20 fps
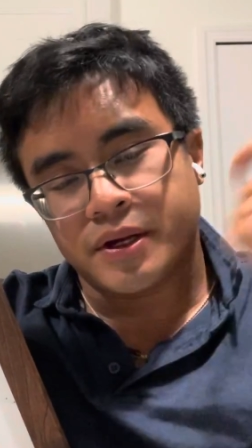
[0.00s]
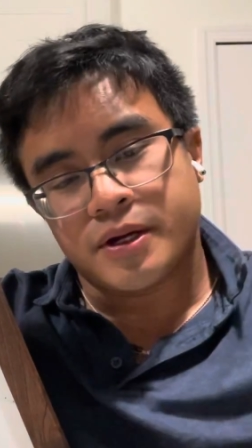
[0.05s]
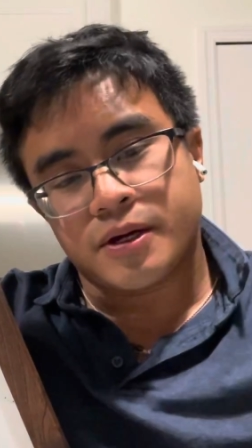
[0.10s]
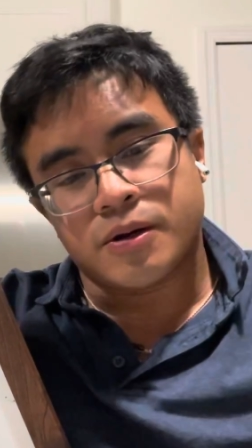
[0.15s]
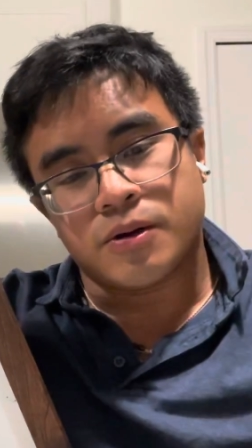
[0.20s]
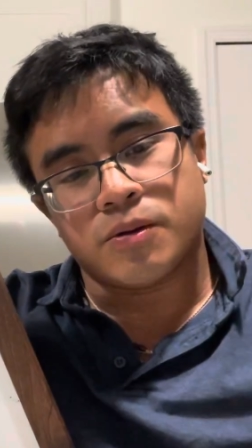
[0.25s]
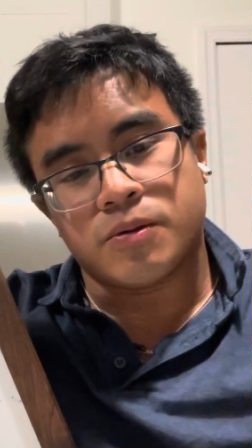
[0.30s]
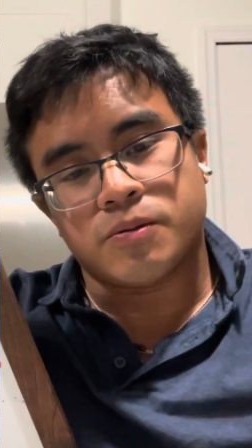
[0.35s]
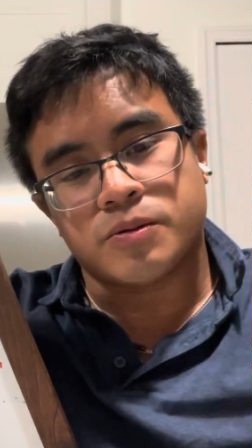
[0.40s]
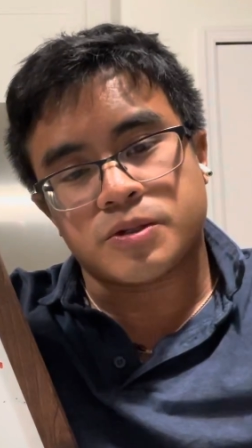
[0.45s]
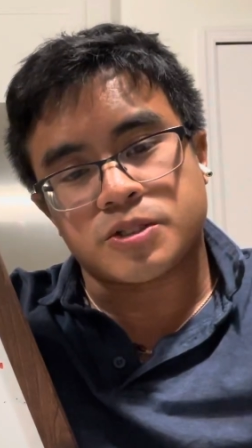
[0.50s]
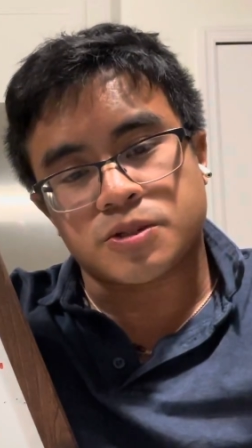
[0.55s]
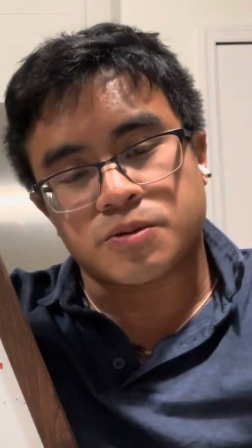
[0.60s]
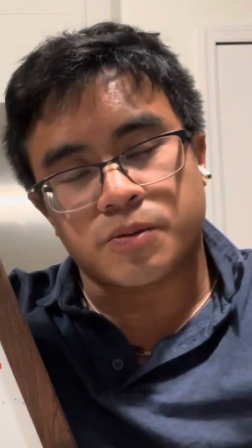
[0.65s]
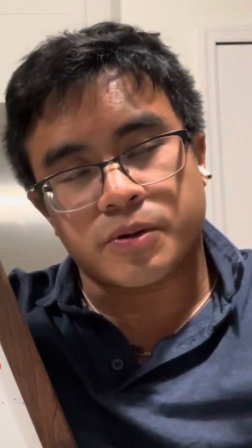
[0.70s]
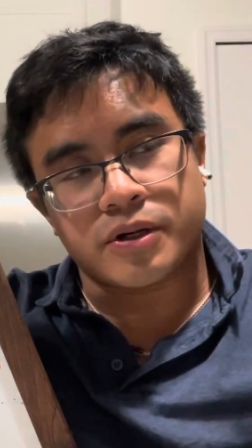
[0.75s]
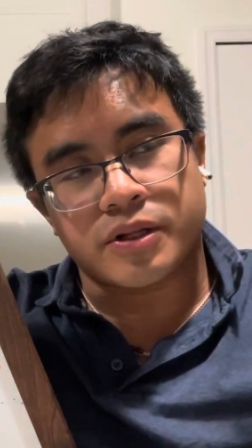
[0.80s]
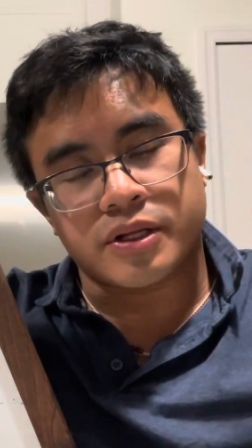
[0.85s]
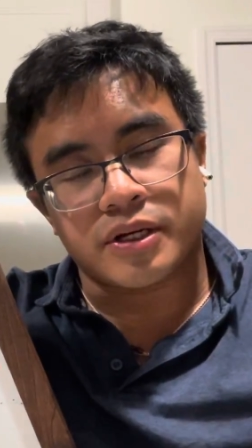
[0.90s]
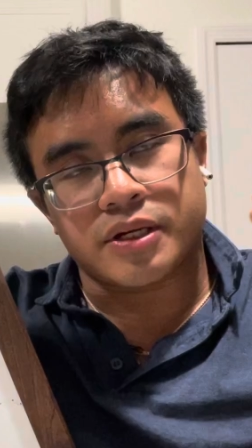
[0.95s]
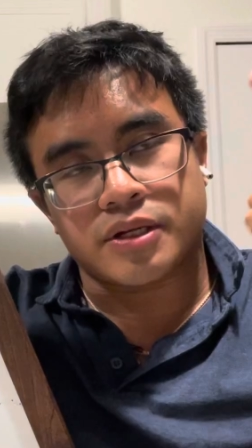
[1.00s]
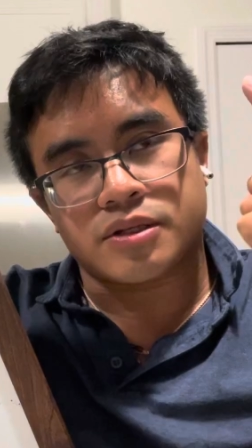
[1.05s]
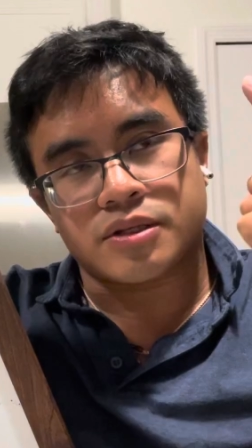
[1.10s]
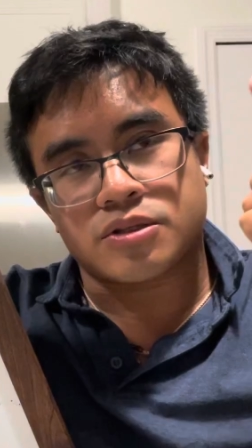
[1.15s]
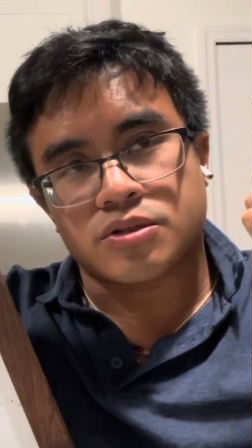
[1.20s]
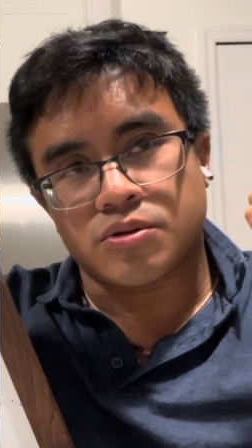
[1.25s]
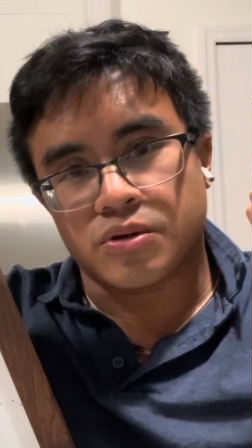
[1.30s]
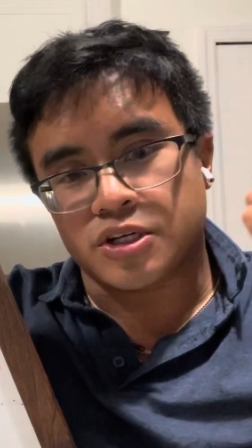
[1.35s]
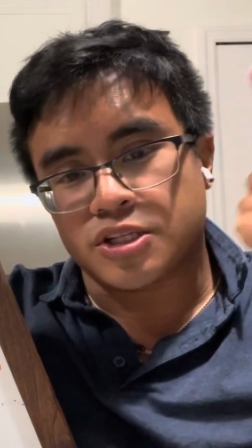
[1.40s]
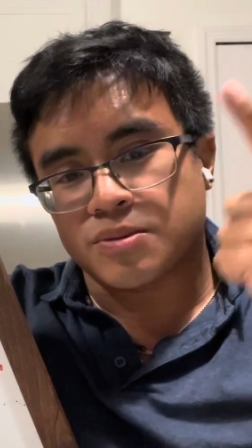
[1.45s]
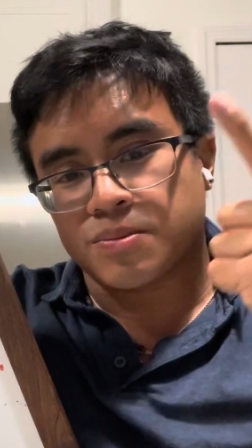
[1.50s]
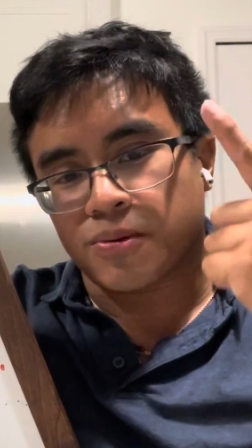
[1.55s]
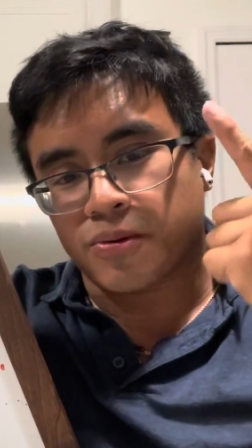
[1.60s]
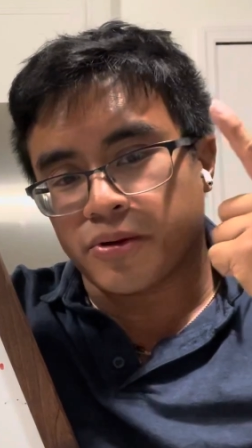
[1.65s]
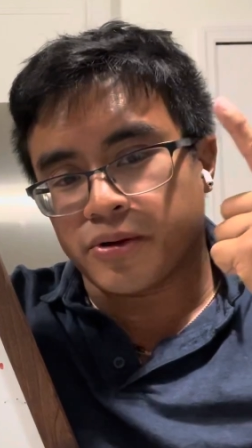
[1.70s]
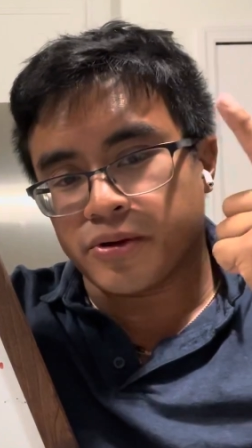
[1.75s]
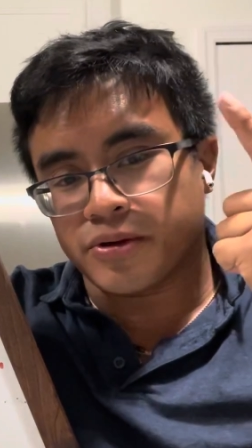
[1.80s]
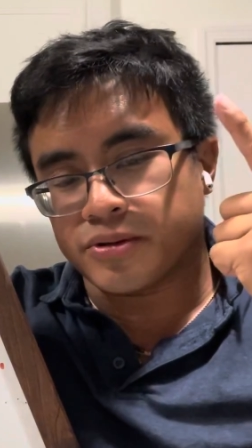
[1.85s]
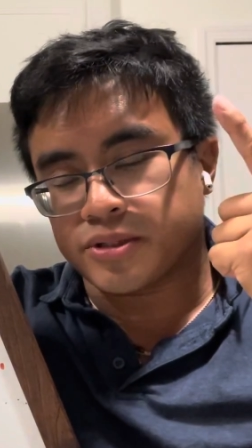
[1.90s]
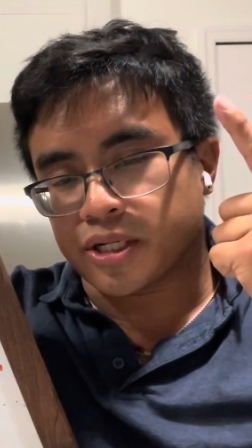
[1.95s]
who is willing to
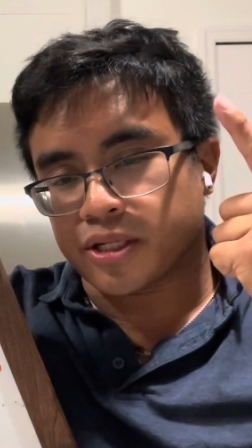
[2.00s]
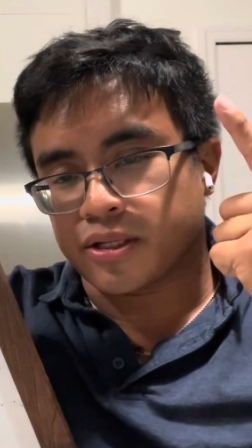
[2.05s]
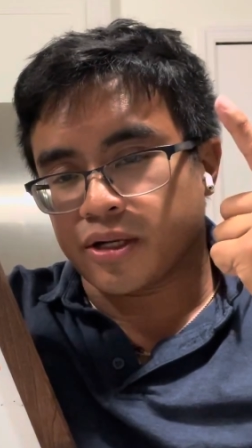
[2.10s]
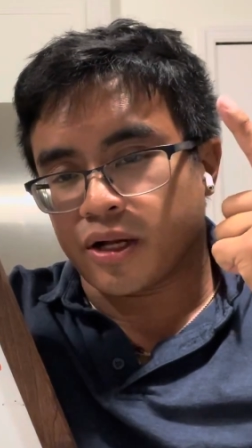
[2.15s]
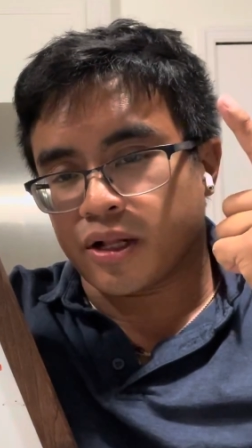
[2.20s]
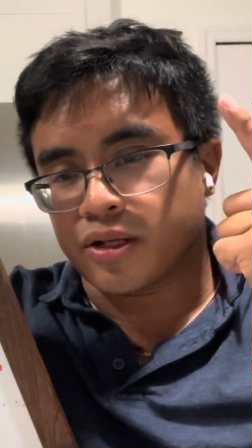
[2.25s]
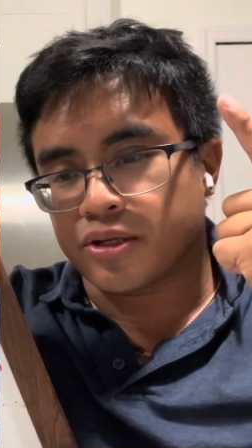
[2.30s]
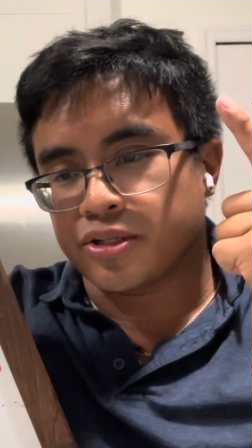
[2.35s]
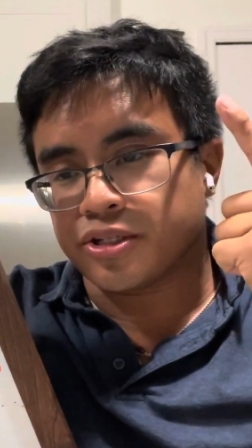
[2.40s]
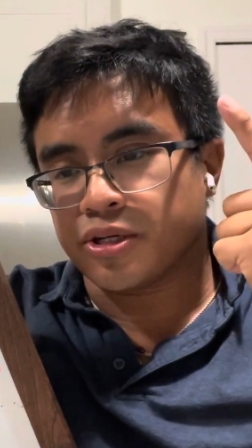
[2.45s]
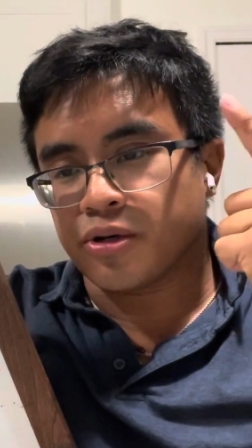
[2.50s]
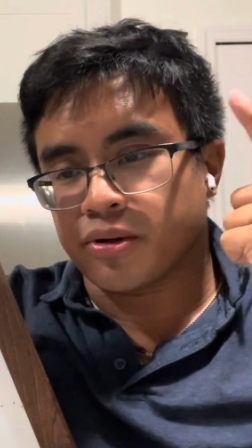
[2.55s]
explore new technology